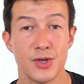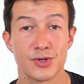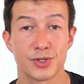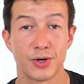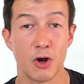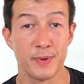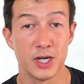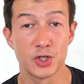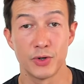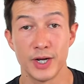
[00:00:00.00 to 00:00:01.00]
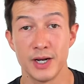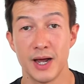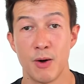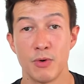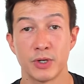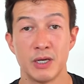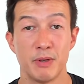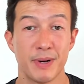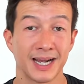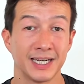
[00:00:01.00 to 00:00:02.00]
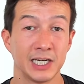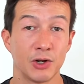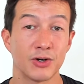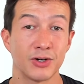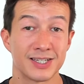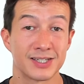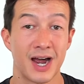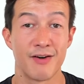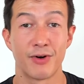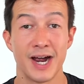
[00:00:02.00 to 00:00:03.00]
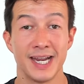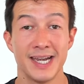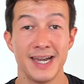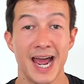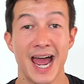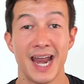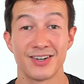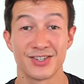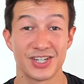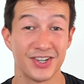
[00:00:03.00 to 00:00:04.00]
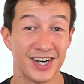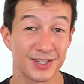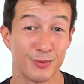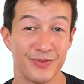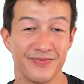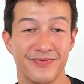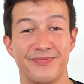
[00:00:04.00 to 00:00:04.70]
So I hope you enjoy it. I won't keep you back any longer. Let's dive right in, and I'll see you on the next one.